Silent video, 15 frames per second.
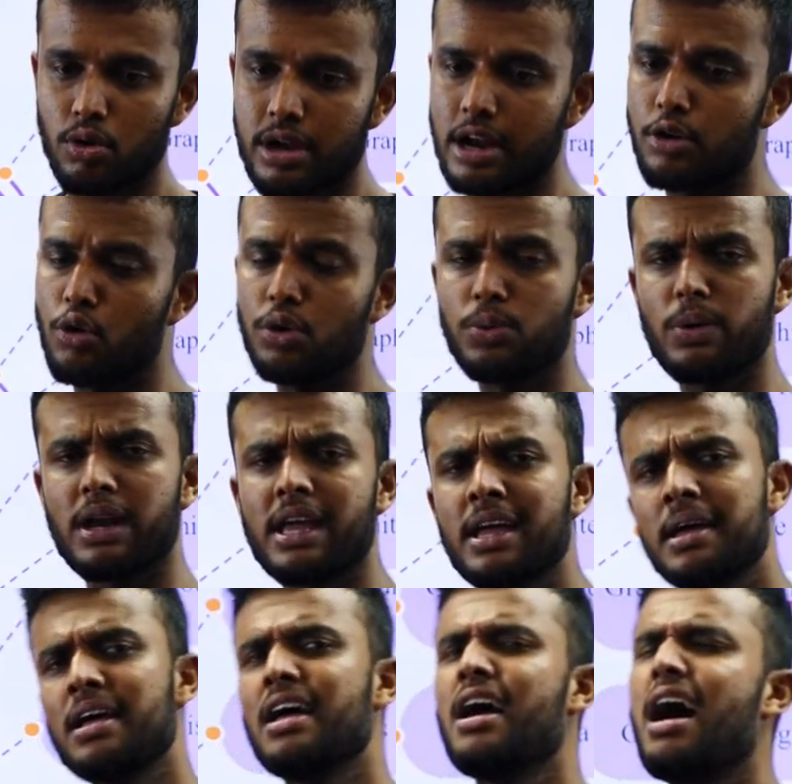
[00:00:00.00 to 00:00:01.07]
Okay, don't
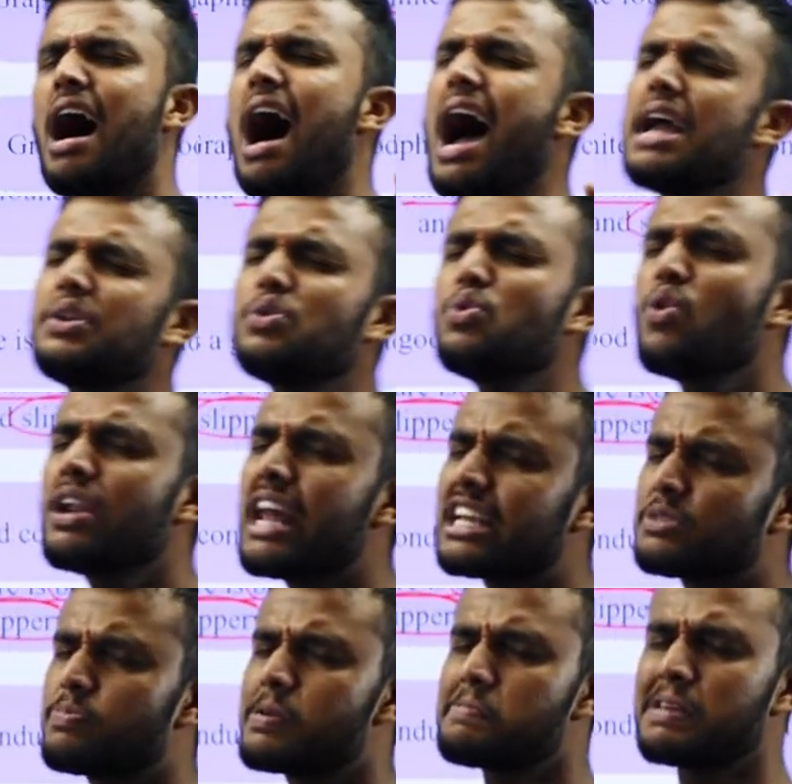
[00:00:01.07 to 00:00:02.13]
worry. I do one
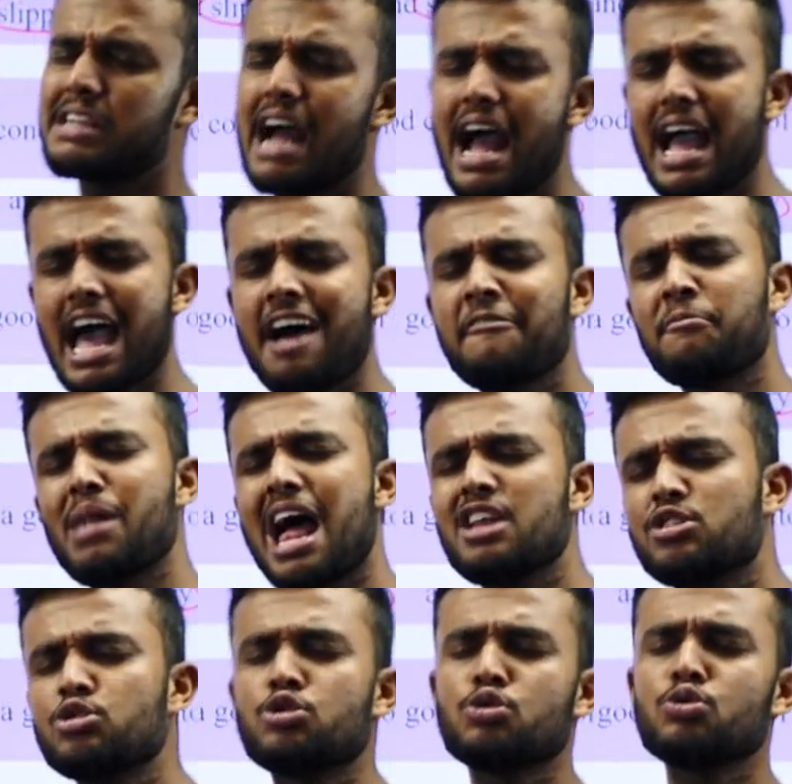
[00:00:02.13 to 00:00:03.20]
experiment. I have
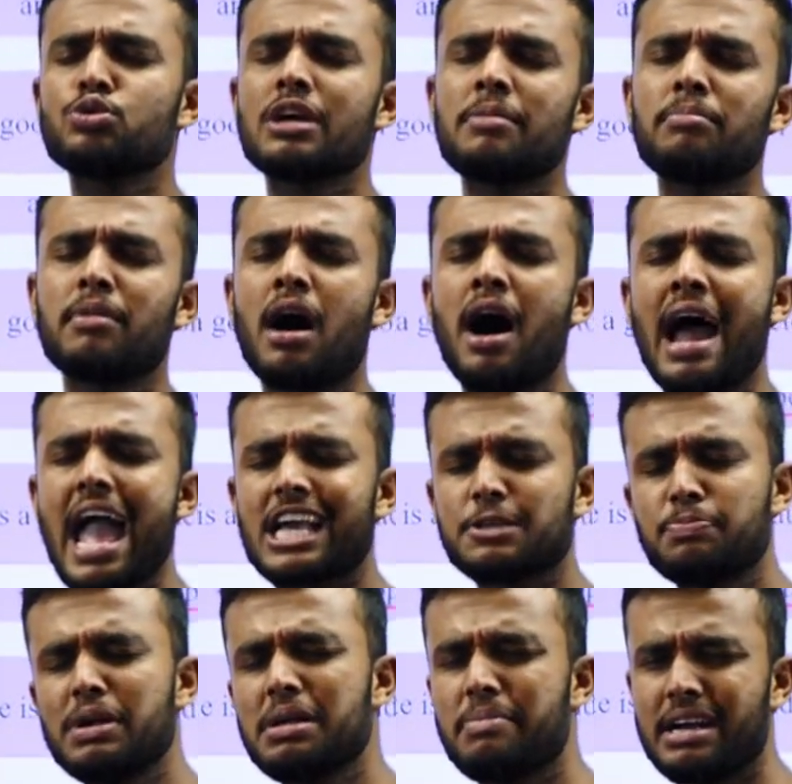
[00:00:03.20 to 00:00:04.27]
planned to do some
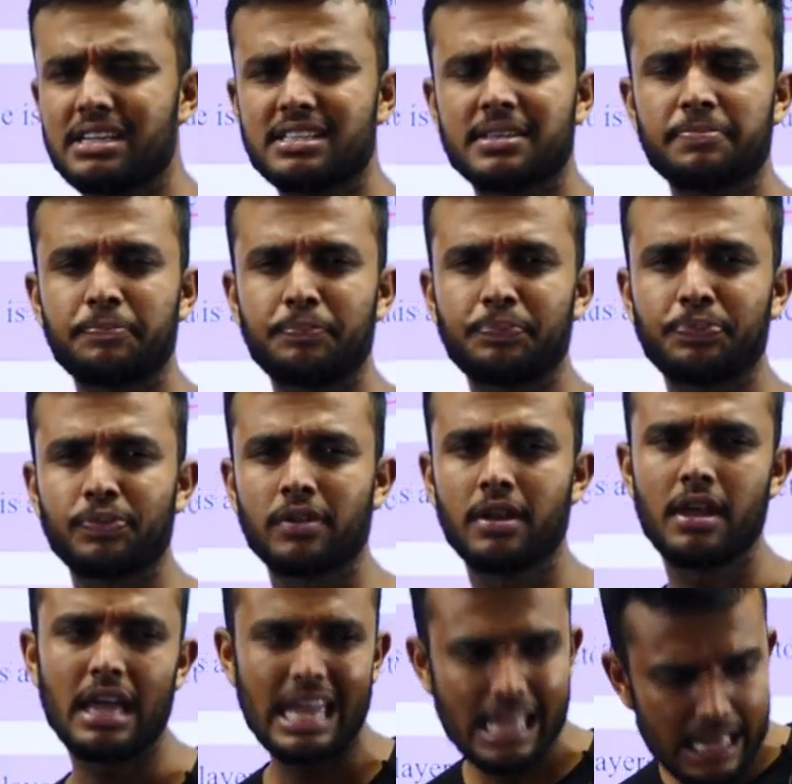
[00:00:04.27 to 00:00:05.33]
experiments.
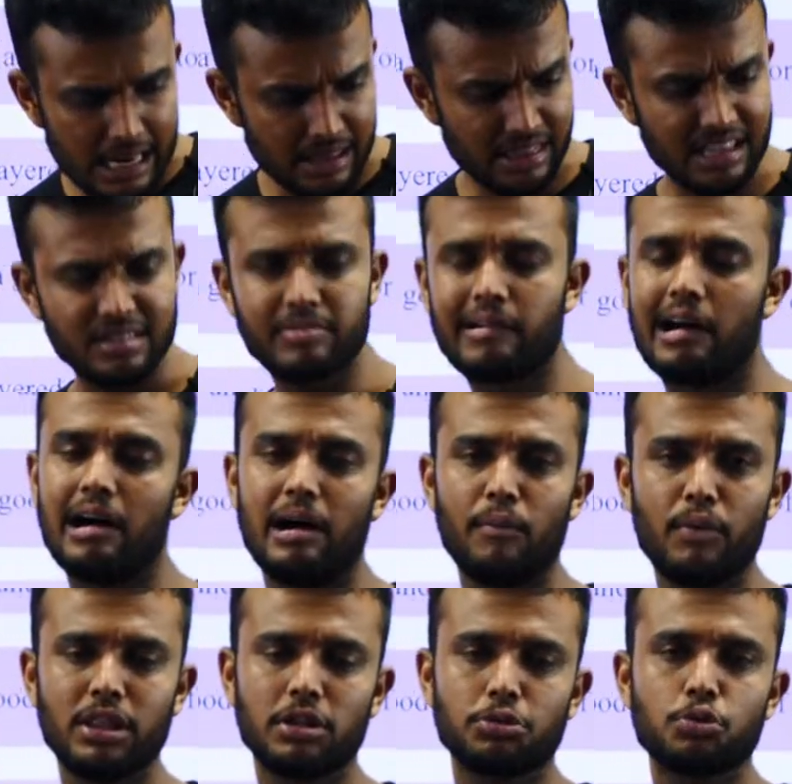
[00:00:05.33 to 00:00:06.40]
In this
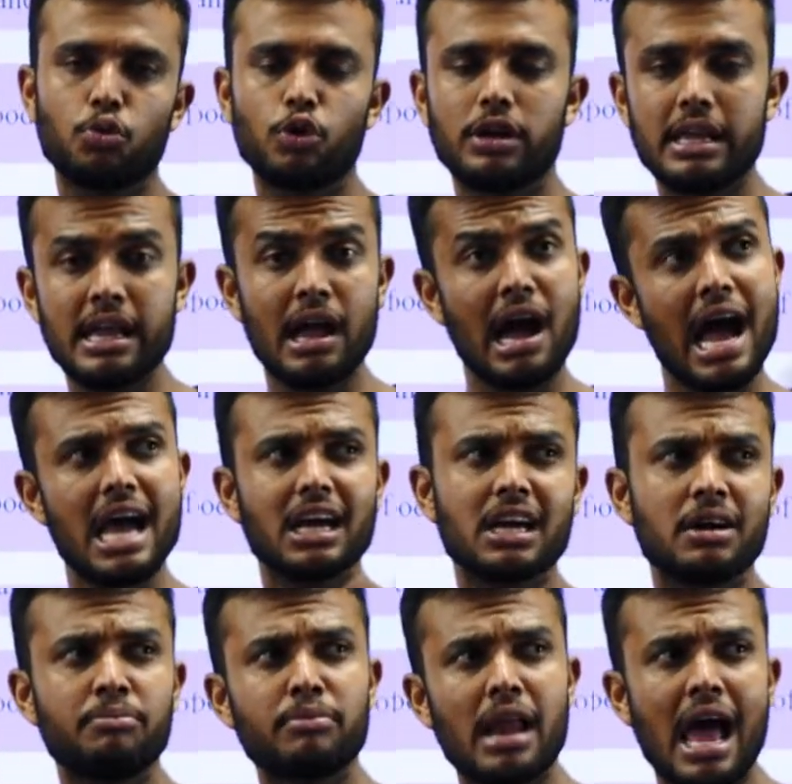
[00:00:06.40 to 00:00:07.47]
Vedantu only, I
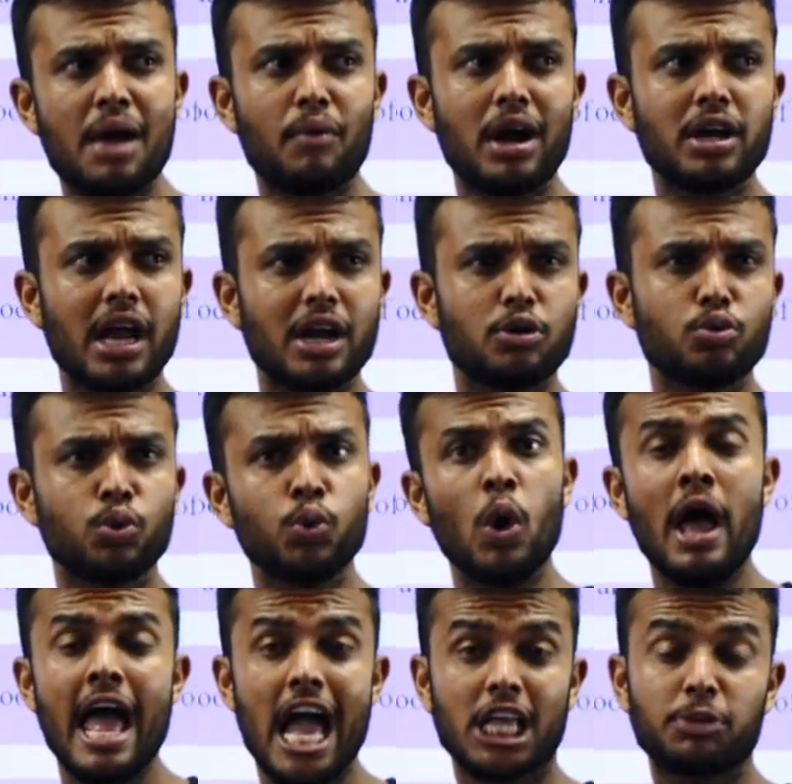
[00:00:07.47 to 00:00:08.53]
come live and I do
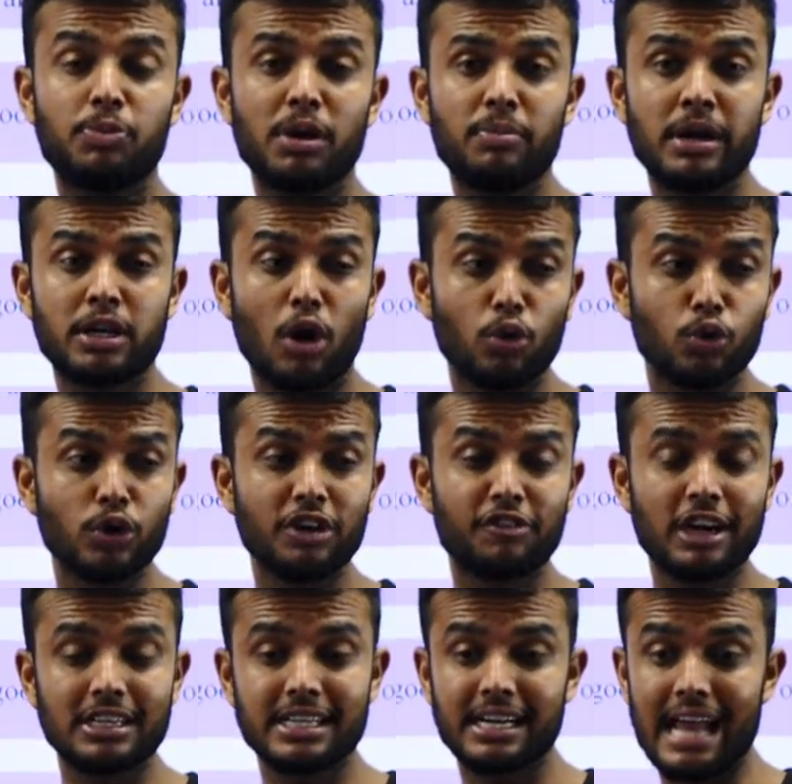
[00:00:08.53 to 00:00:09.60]
experiment how to
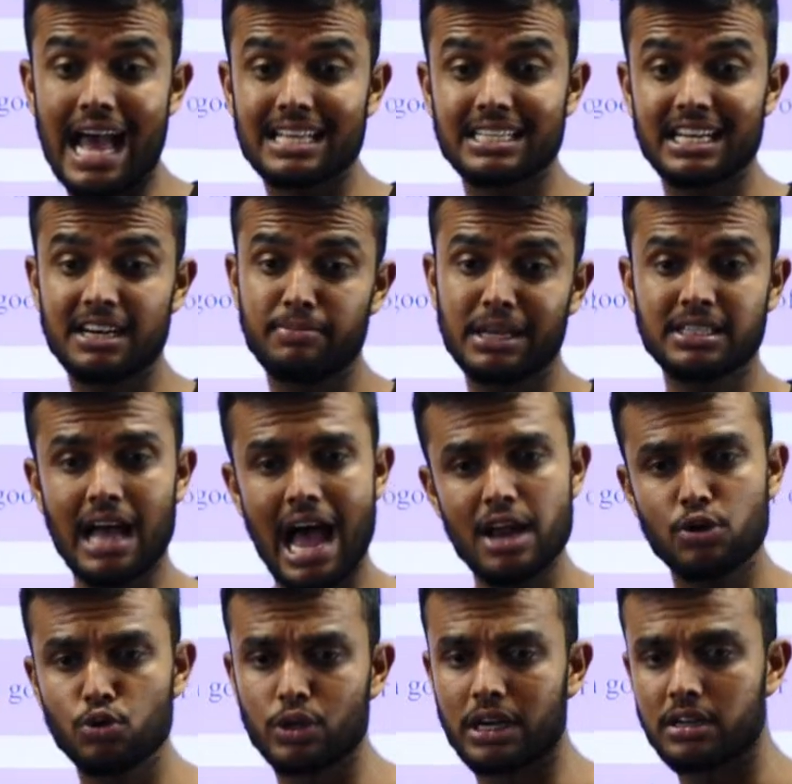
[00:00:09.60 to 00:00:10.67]
differentiate acid and base. I
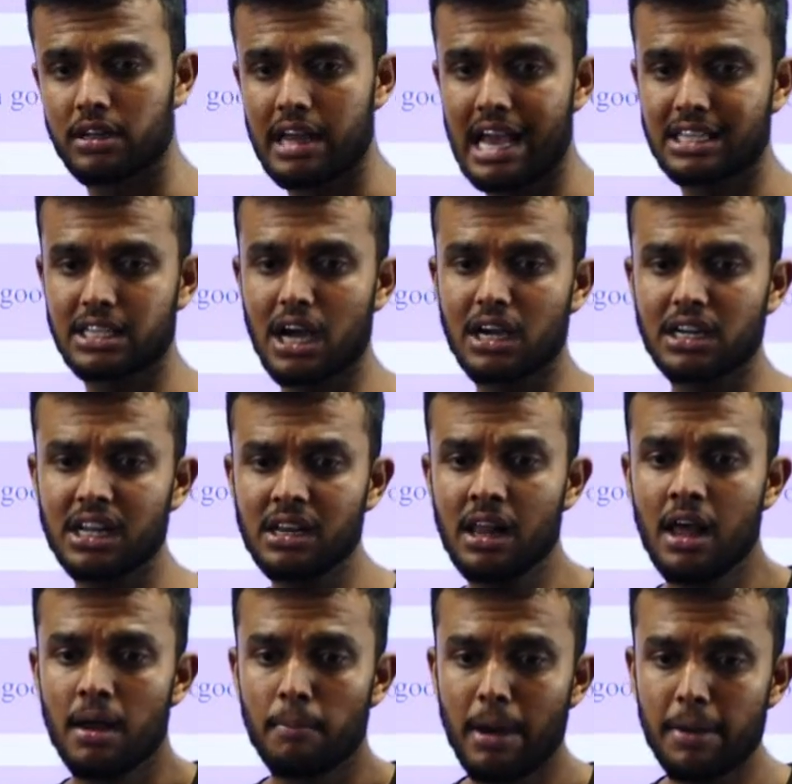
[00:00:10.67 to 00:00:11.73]
do that. Hexagonal
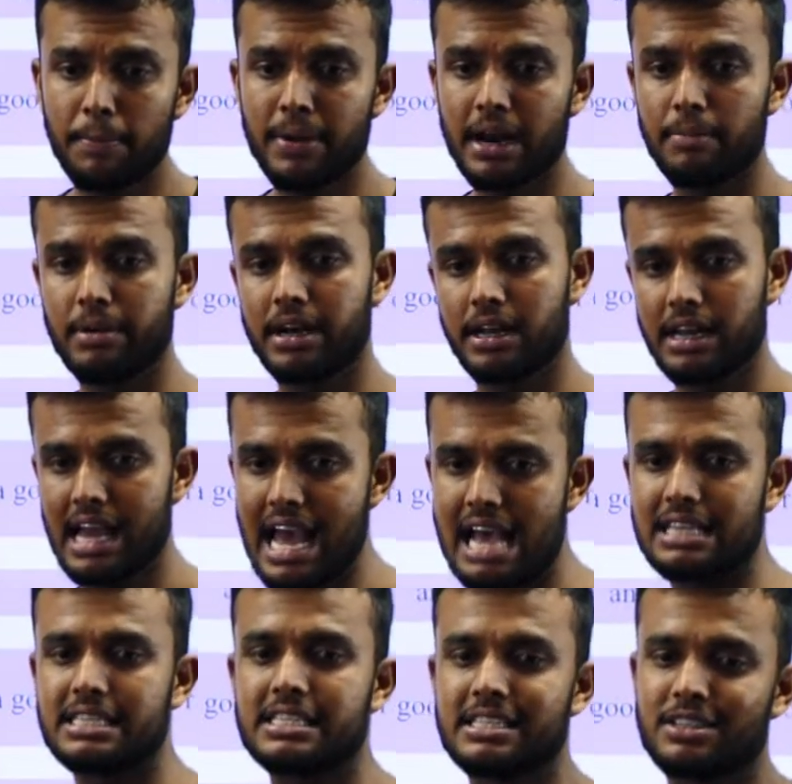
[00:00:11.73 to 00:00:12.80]
by pyramidal.
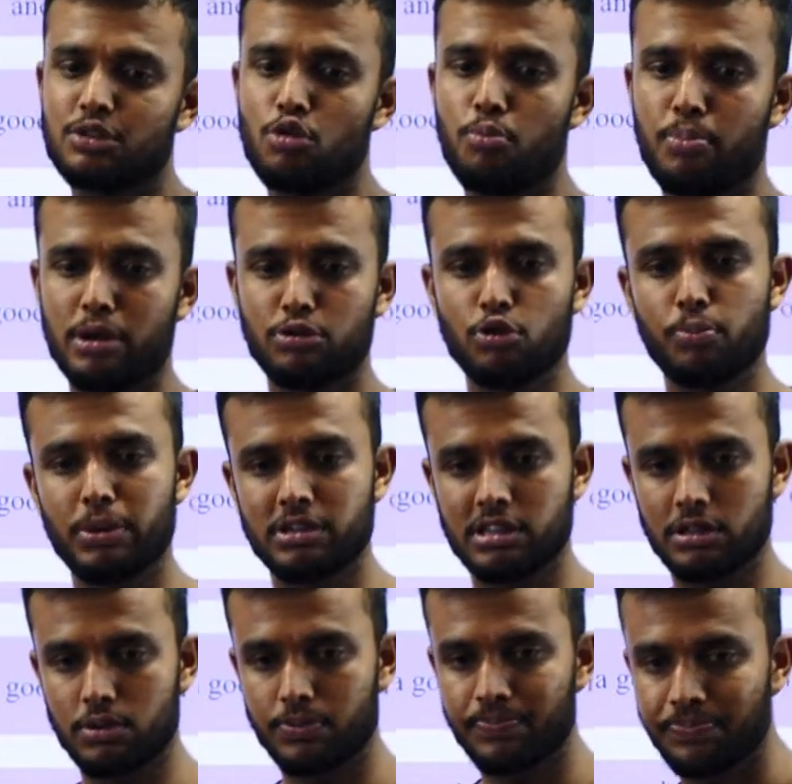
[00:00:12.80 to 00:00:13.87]
Yes, super, super
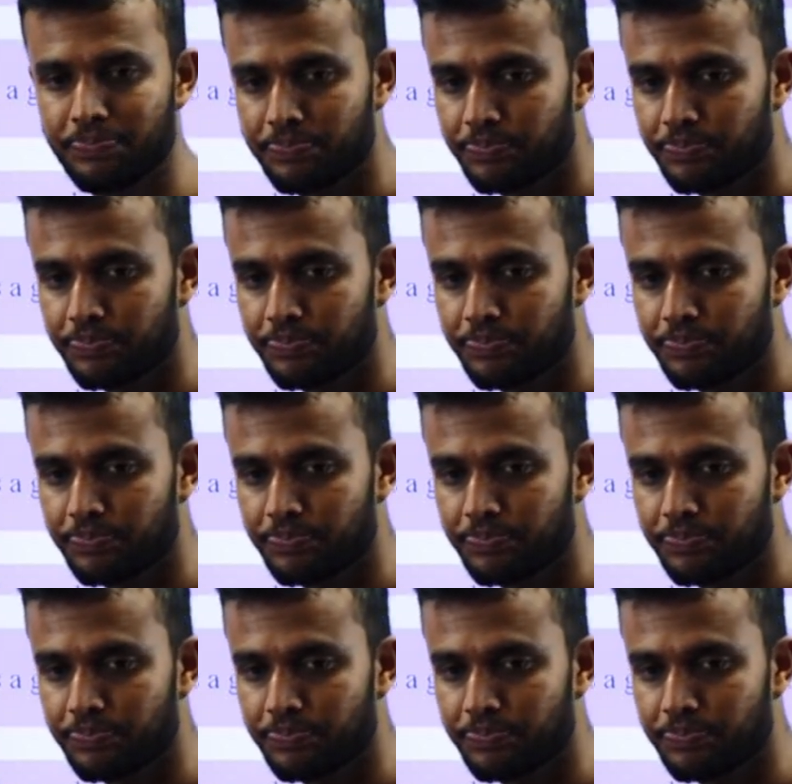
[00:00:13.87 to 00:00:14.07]
Sidhu.